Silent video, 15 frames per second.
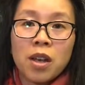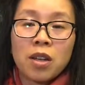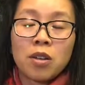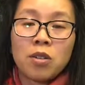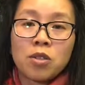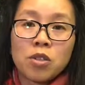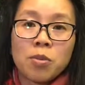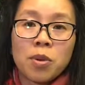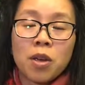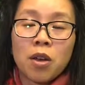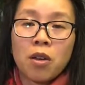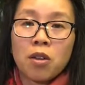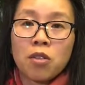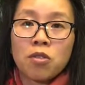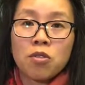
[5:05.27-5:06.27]
and I'll also be
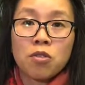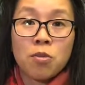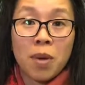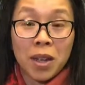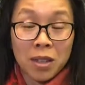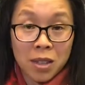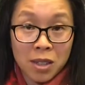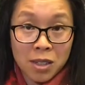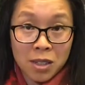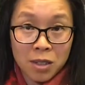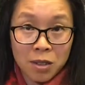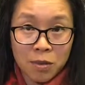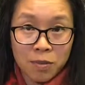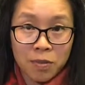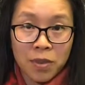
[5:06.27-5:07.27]
going through
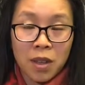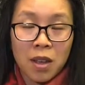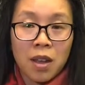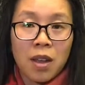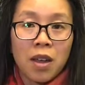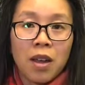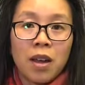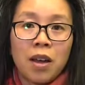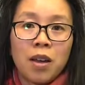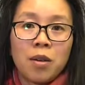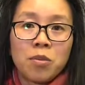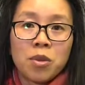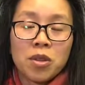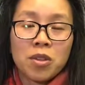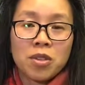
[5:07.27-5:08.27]
magnesium
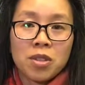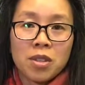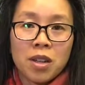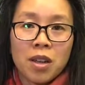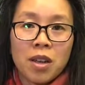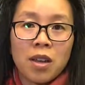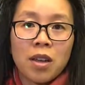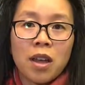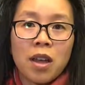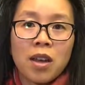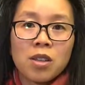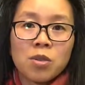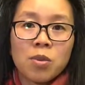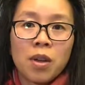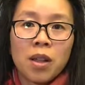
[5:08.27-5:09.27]
with you today,
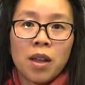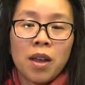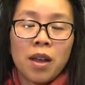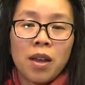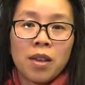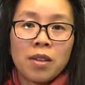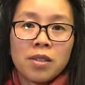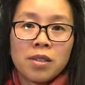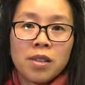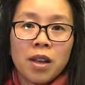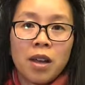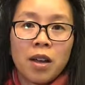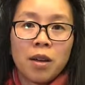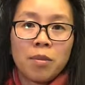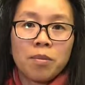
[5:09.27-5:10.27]
as well as
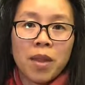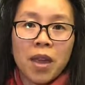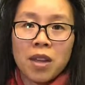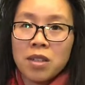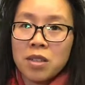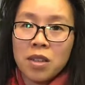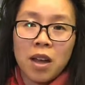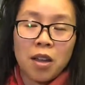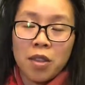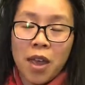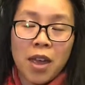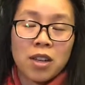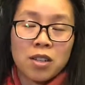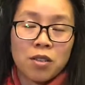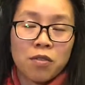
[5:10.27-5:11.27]
other
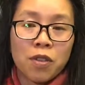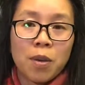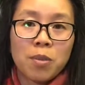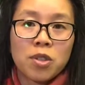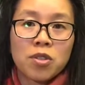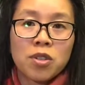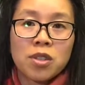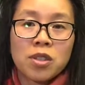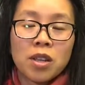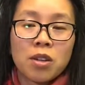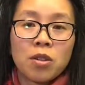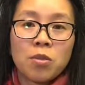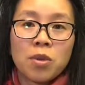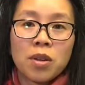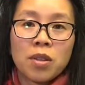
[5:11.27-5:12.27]
anti-inflammatories to
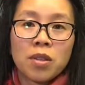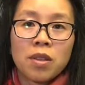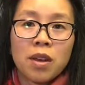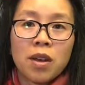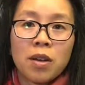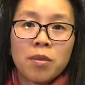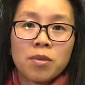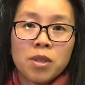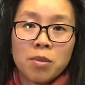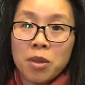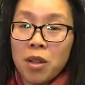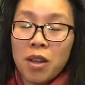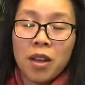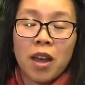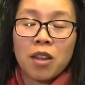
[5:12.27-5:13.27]
help with something
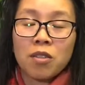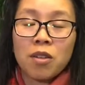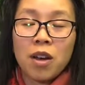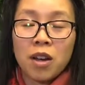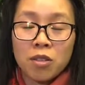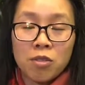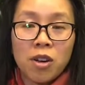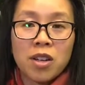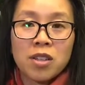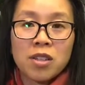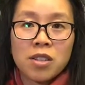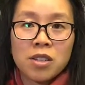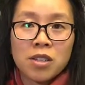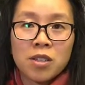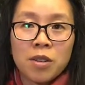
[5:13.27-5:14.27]
like
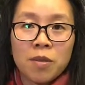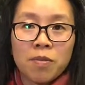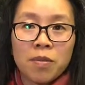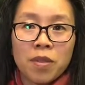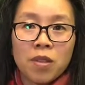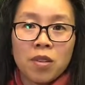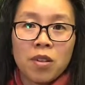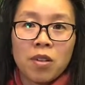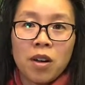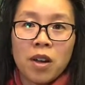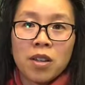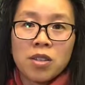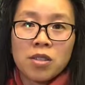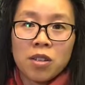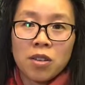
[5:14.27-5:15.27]
arthritis.
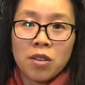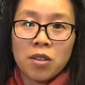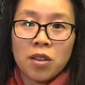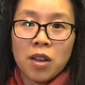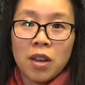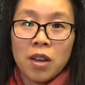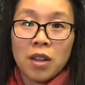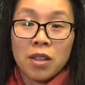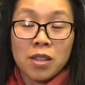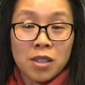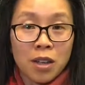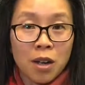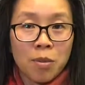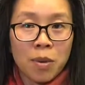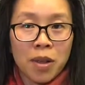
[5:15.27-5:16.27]
Alright, so listen
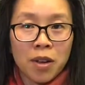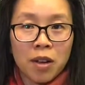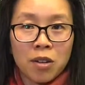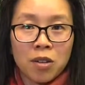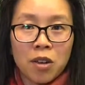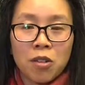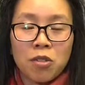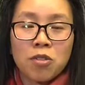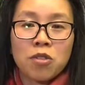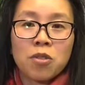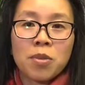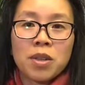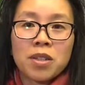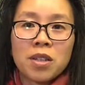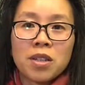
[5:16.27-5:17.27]
up and I'll go through them
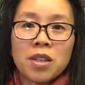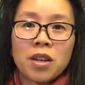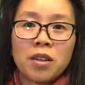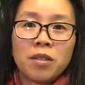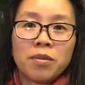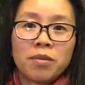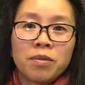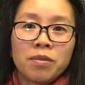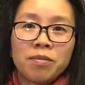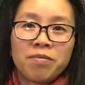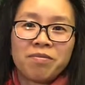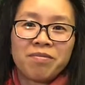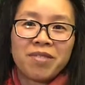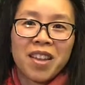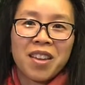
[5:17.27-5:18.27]
in detail.
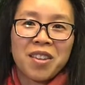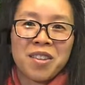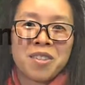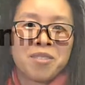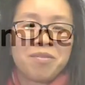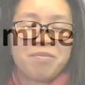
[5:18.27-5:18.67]
Thank you.